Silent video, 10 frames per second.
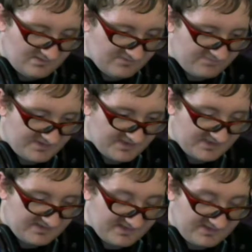free.
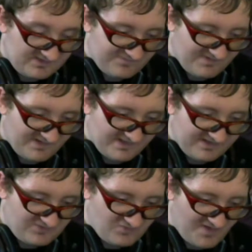It's
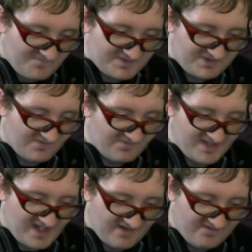like 12 years old
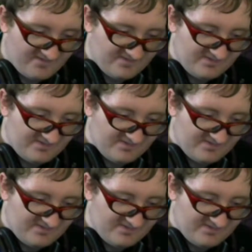now.